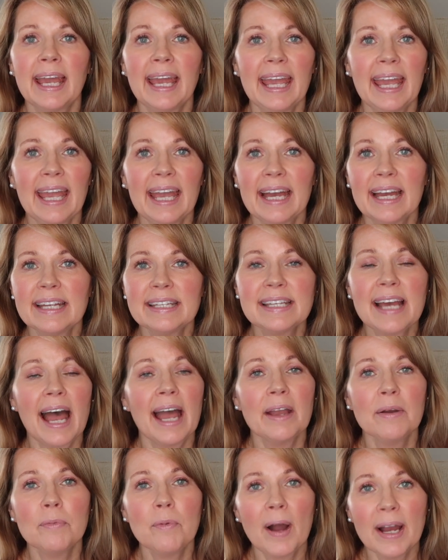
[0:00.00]
And
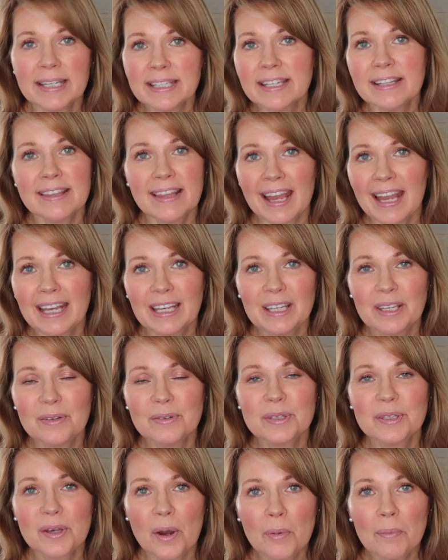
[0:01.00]
I want to thank you
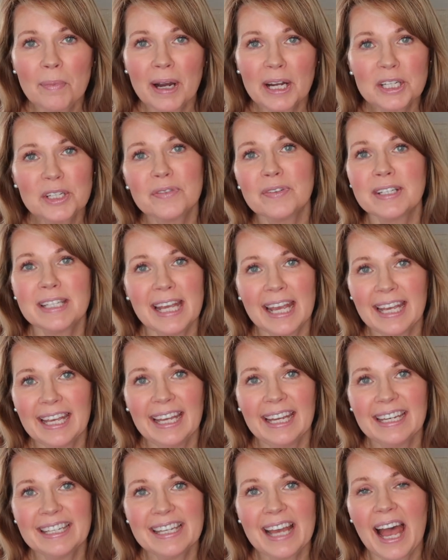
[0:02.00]
so much for
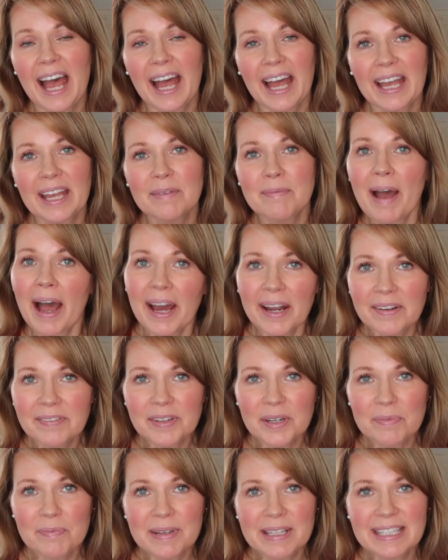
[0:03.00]
taking time out of
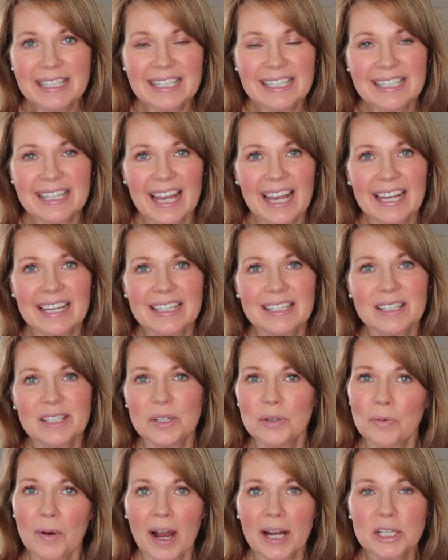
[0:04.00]
your busy days
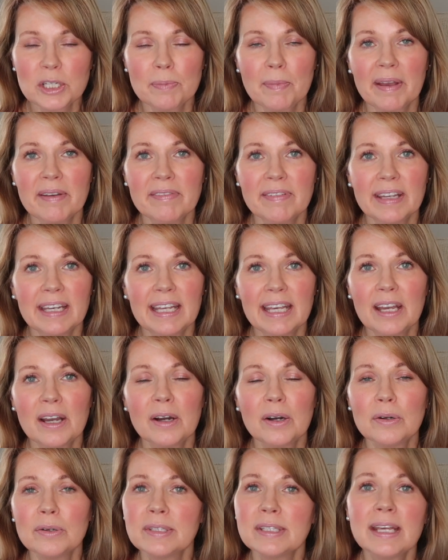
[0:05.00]
to watch my
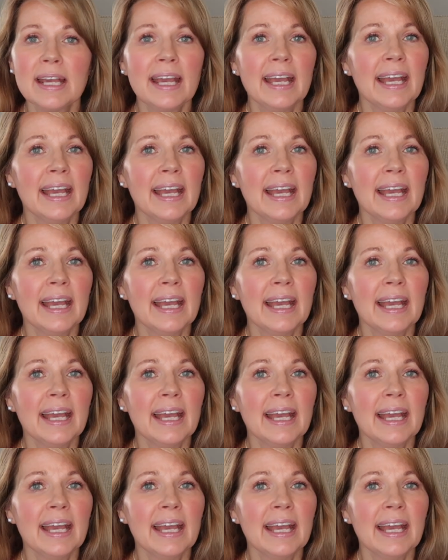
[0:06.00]
videos.